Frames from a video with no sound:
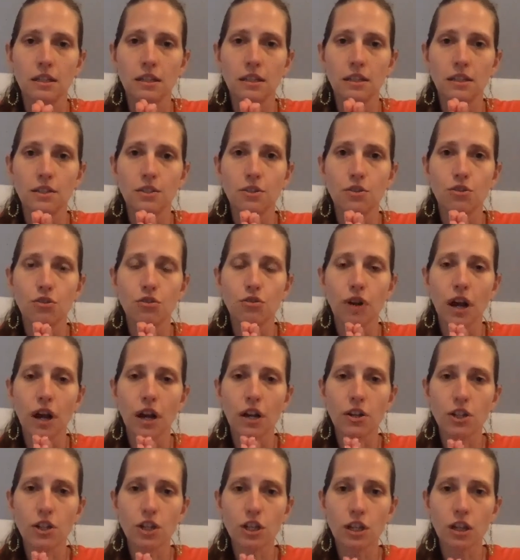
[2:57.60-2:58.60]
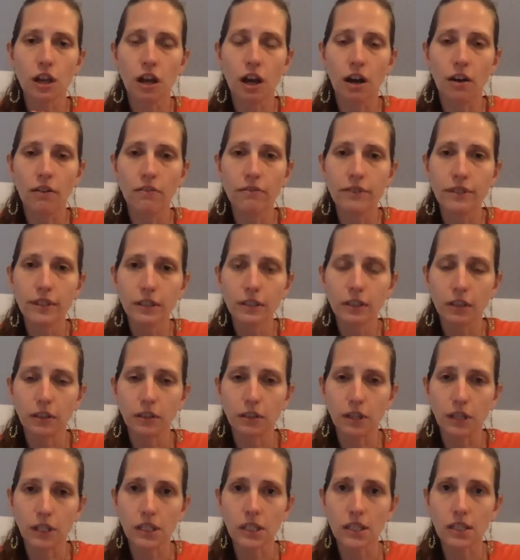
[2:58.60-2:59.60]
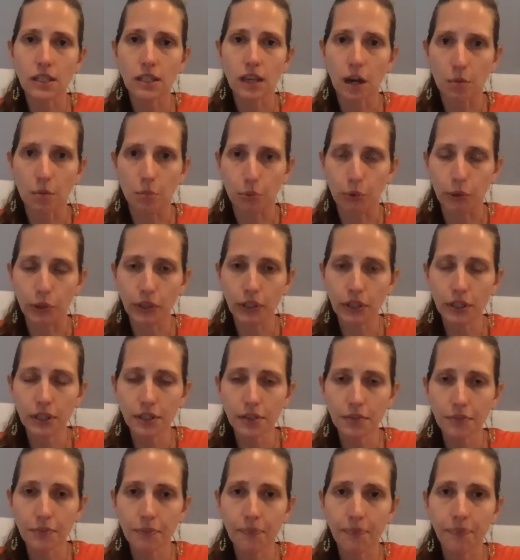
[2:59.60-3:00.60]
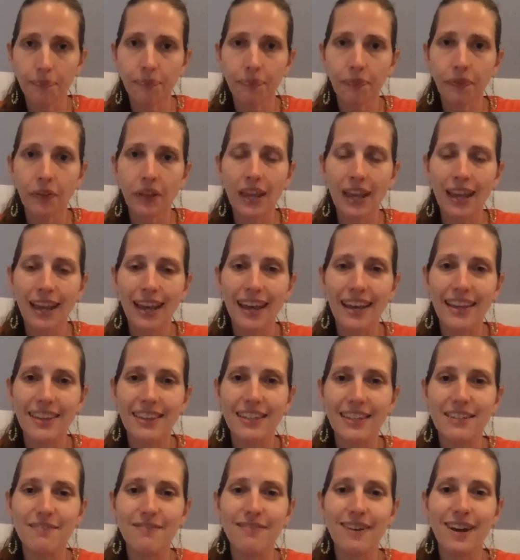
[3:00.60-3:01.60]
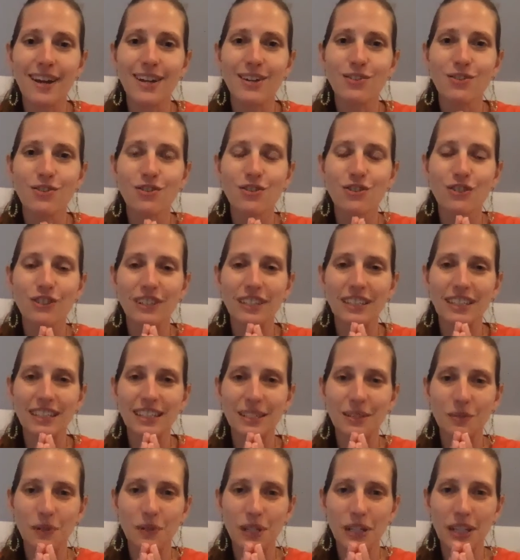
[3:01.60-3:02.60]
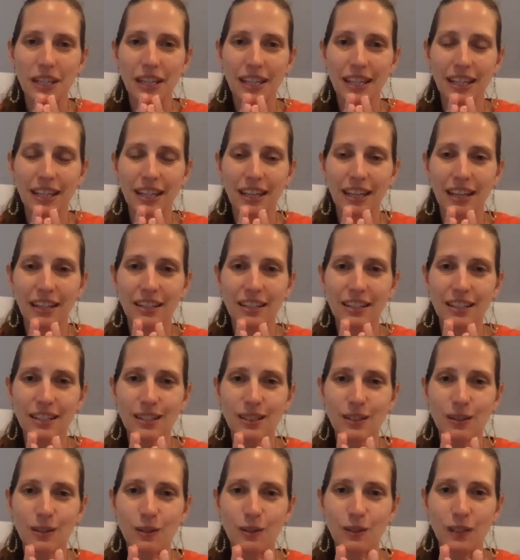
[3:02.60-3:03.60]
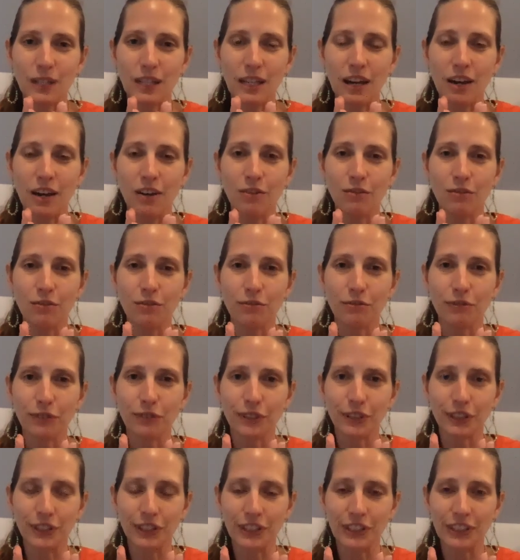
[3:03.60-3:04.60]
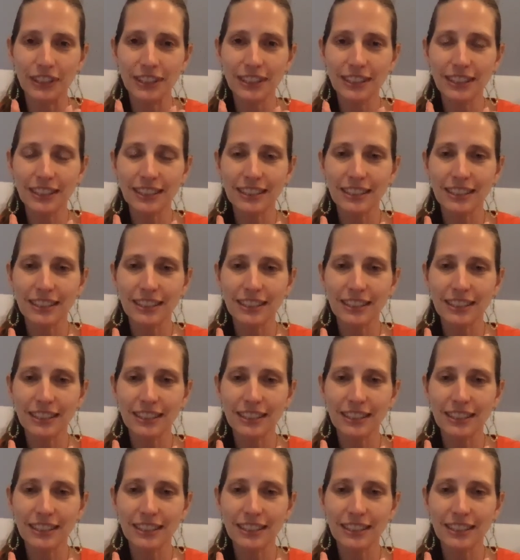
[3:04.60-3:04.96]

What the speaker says: the direction of the lotus upward. And then eventually we can slowly unfurl